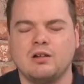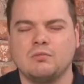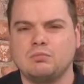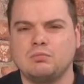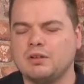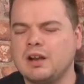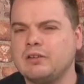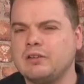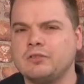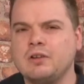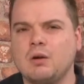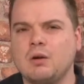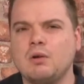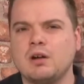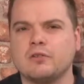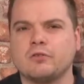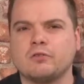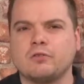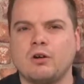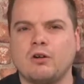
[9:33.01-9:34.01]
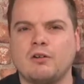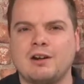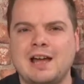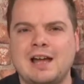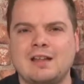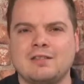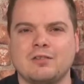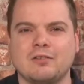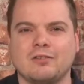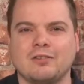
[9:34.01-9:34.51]
But that's not where the story
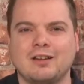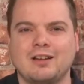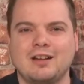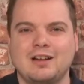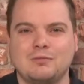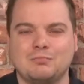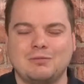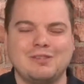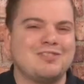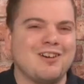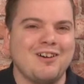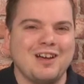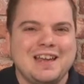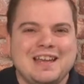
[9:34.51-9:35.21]
ends. We've got